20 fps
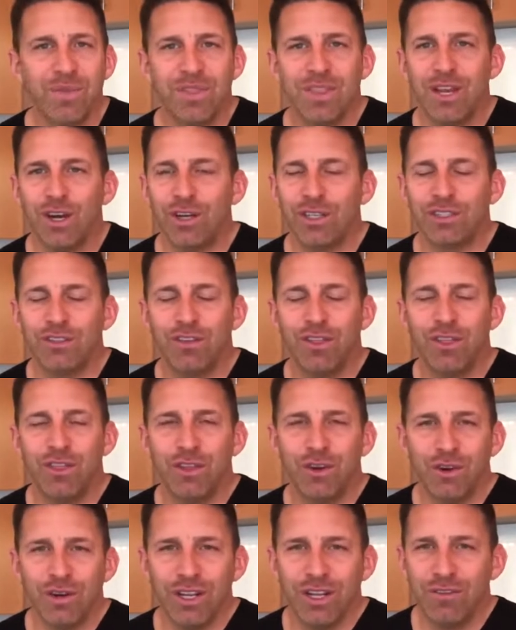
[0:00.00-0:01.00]
there is
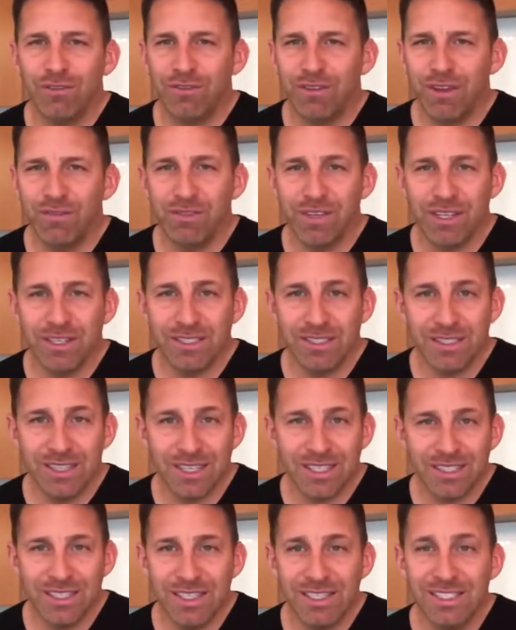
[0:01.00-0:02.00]
30, 50,
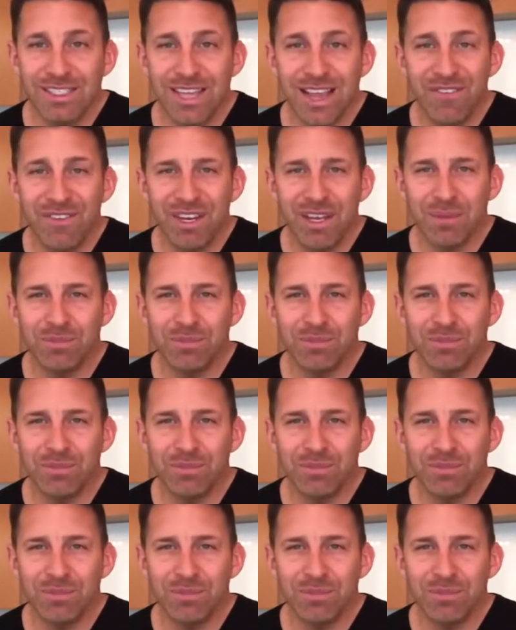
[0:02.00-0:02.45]
60, 70,